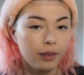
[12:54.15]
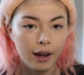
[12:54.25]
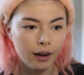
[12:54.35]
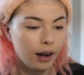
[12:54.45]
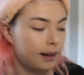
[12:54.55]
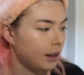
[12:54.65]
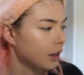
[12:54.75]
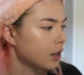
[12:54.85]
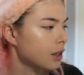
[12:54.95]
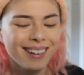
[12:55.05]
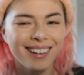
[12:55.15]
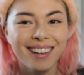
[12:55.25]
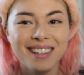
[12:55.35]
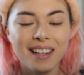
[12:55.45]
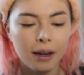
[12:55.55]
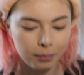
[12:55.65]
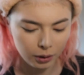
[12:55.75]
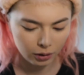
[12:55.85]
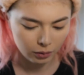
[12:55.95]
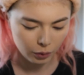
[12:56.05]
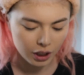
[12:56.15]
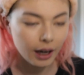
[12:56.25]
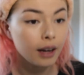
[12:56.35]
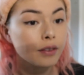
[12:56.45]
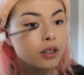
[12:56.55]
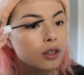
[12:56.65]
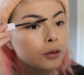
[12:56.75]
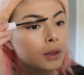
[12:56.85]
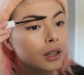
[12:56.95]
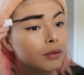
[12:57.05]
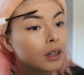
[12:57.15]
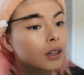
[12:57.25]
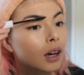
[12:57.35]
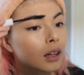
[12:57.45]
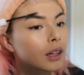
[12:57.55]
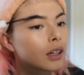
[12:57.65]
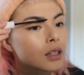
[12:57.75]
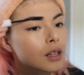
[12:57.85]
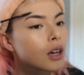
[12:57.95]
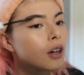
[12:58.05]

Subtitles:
That highlighter is an example, which I have so many freaking highlighters.